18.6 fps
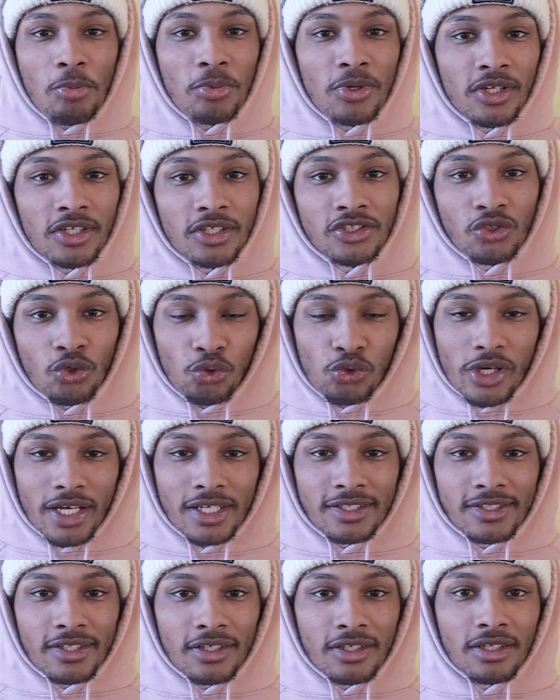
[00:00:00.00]
I'm gonna show you
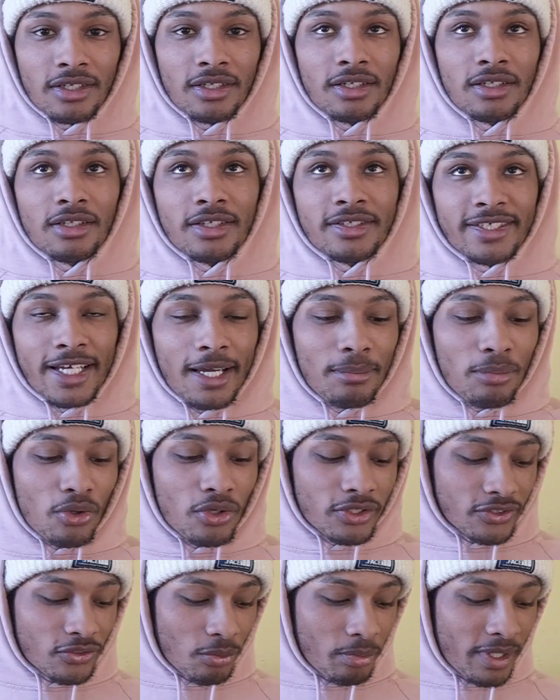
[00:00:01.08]
guys the
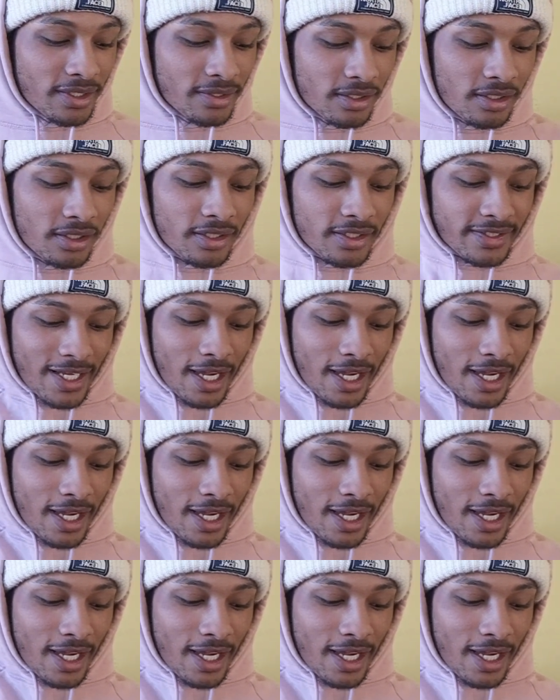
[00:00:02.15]
sideboard. So basically in the